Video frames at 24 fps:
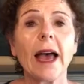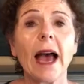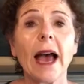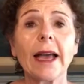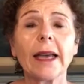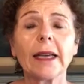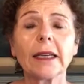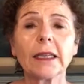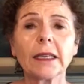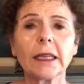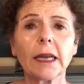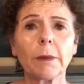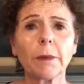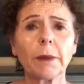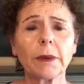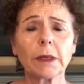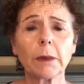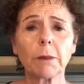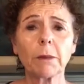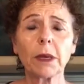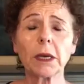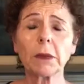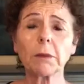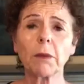I ended up at
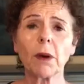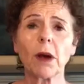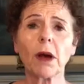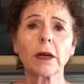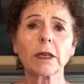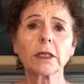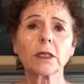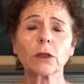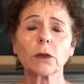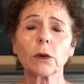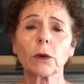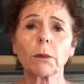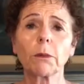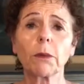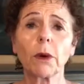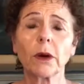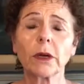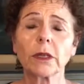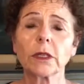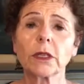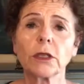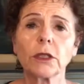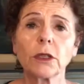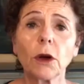the big box store,
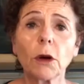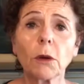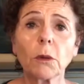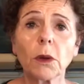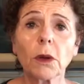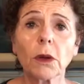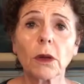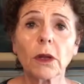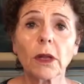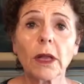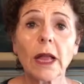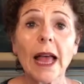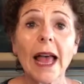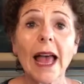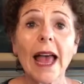Barnes & Noble.